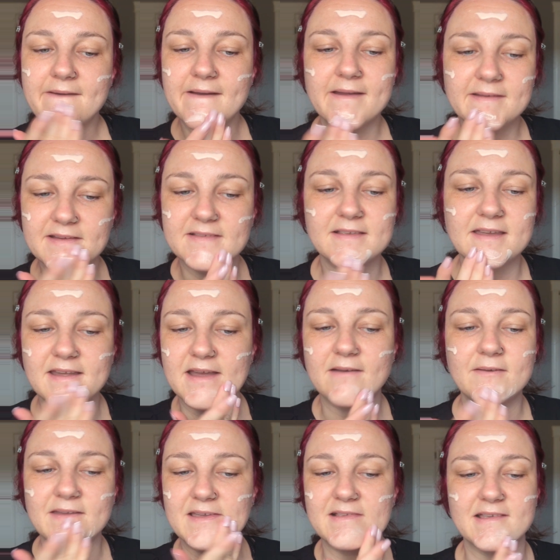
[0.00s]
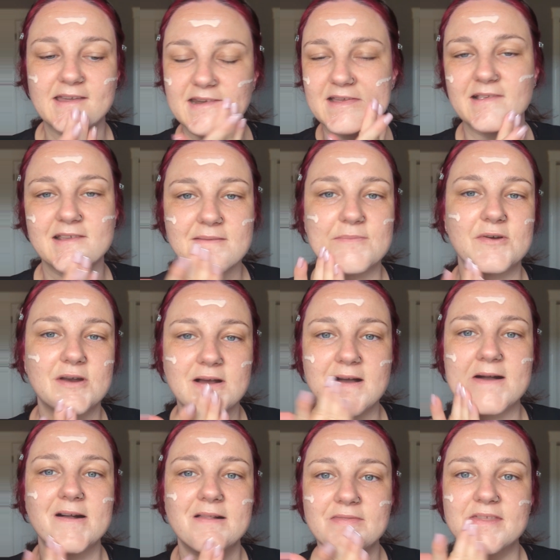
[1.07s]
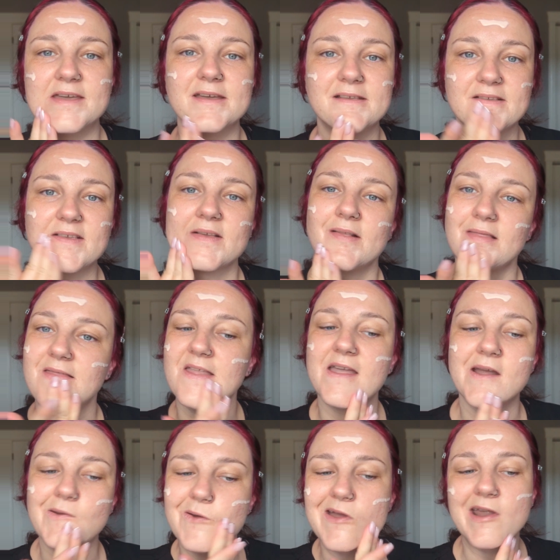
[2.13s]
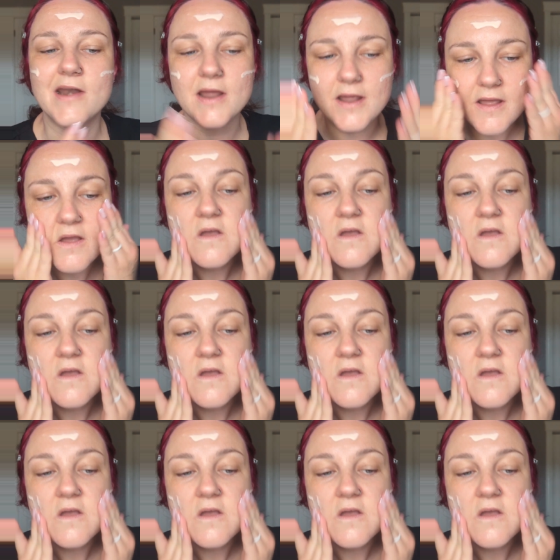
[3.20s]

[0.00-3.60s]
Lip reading: I just like how easy it is to put on this liquid.